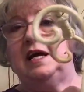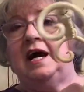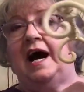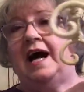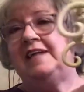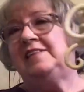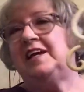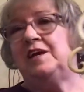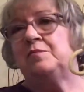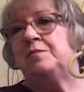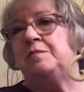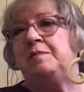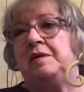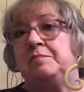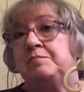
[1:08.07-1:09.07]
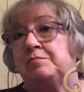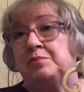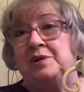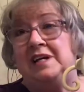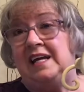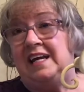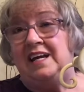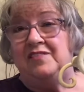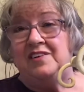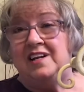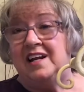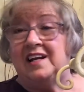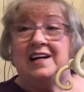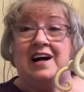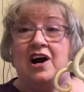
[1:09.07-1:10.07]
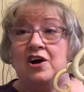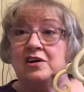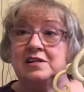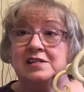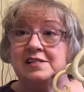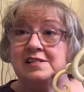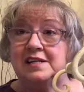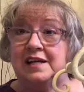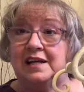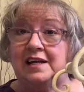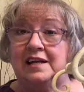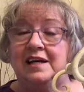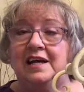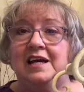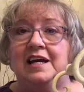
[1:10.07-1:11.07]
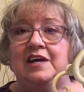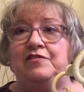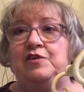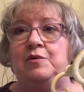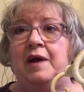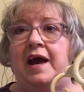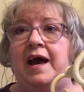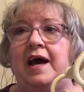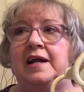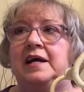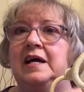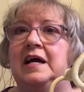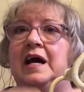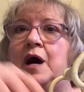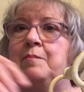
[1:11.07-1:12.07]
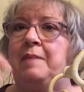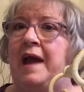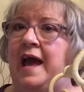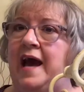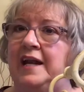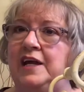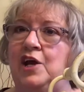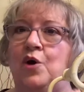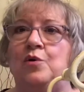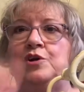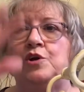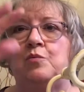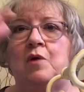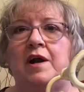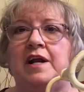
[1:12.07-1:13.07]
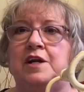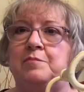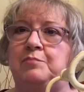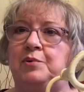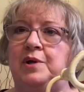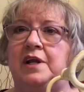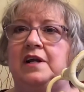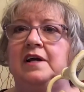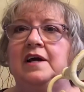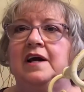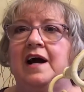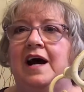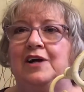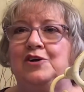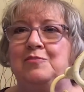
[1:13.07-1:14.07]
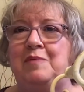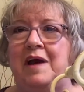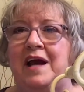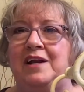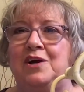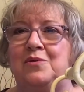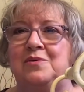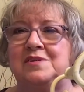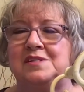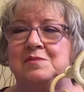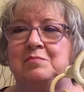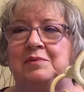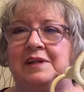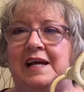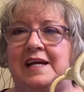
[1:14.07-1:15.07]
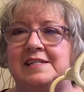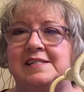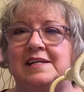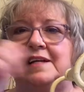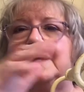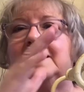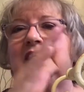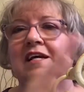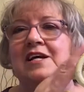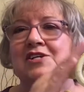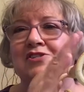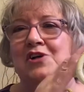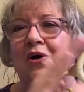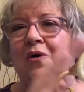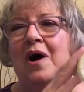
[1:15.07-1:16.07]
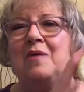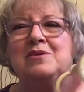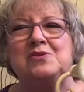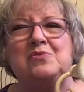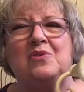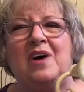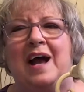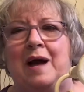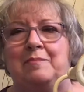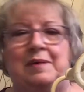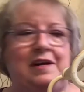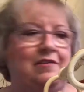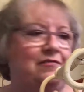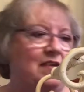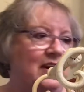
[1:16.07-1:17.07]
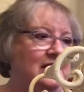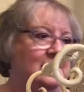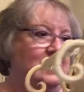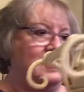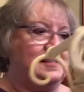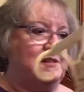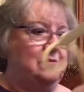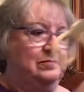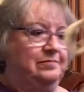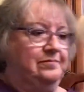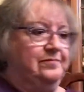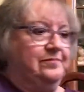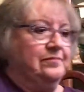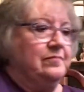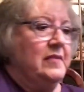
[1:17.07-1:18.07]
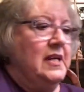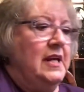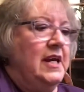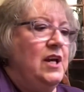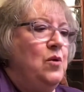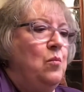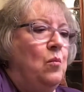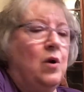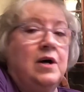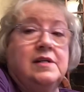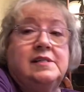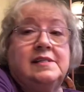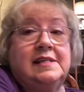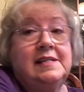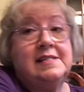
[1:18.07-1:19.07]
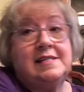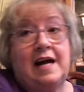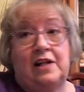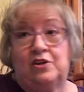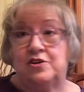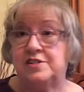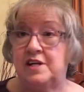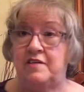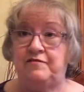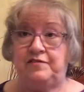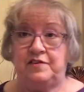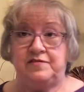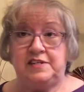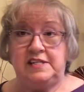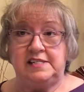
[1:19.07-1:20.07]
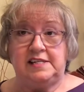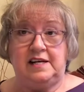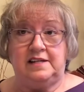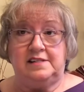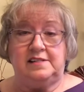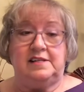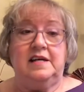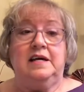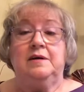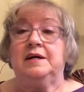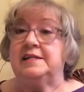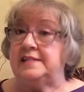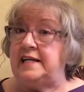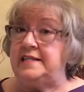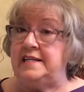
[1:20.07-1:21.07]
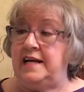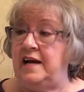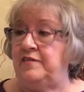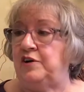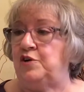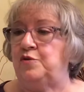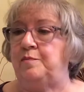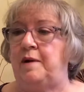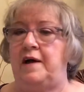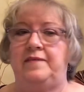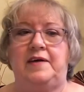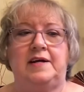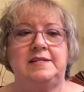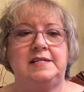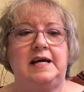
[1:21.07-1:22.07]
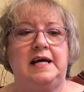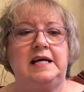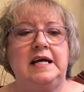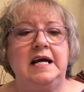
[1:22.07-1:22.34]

I think it would be pretty even in a garden setting if you had a patio and you wanted to put it on your patio with some plants in it. So I was real happy to find this. It was $6.50 because I did have a coupon that day.